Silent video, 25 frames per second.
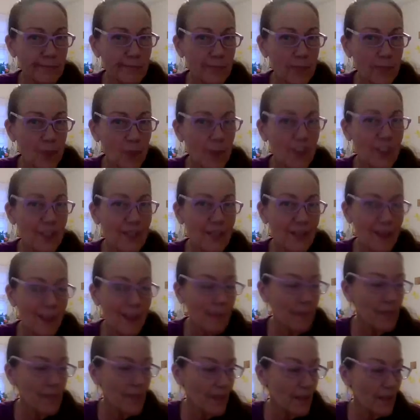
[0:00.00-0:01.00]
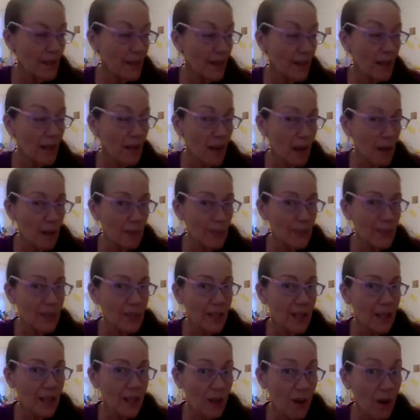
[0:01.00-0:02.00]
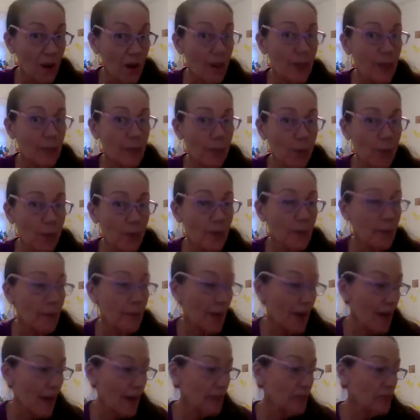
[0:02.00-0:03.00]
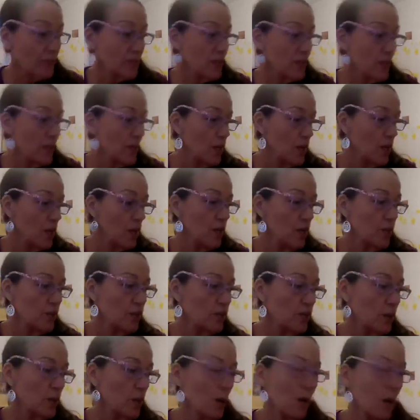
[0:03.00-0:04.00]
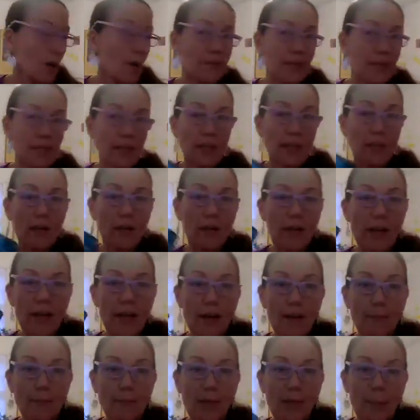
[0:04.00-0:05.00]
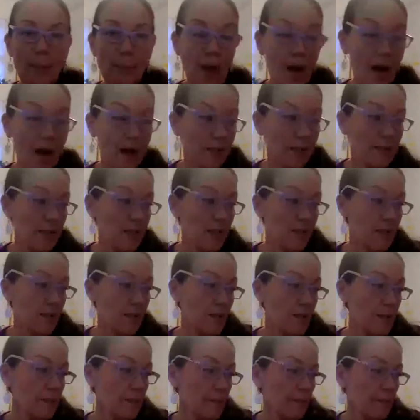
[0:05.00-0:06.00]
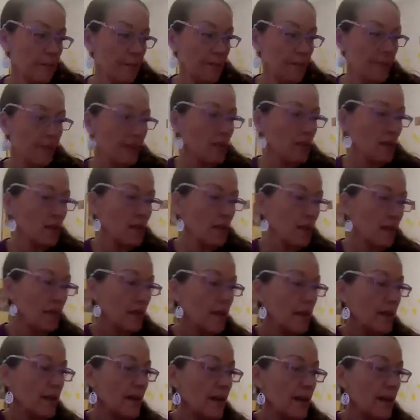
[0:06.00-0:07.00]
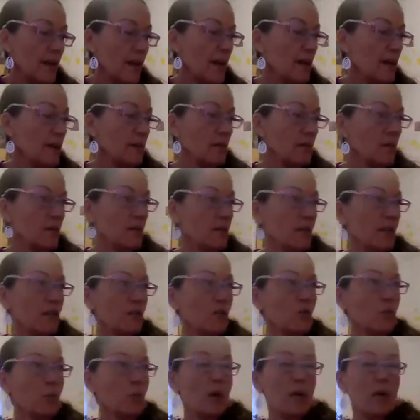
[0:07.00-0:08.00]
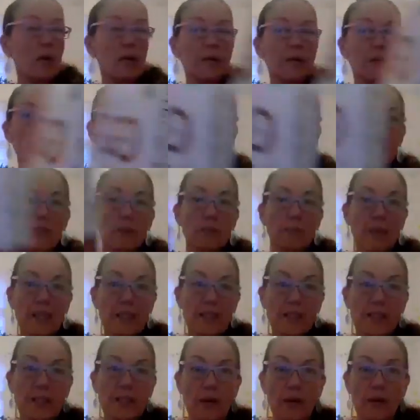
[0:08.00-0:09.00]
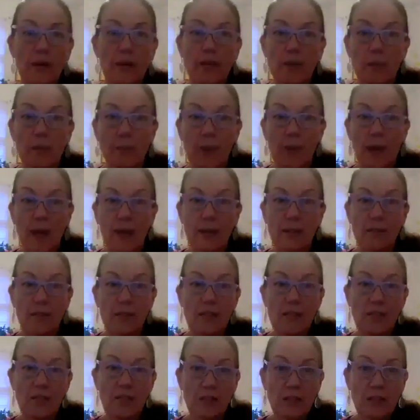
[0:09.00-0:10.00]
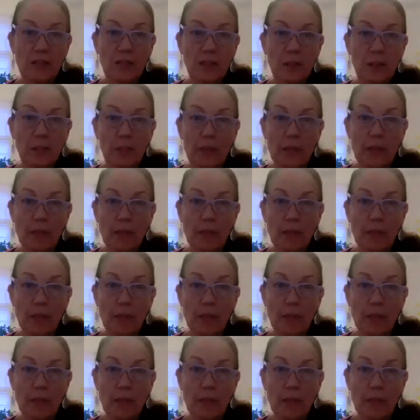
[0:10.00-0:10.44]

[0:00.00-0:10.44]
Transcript: or something that comes in a cardboard box. So over here, I have my boxes. And this one is my cereal box. This is going to be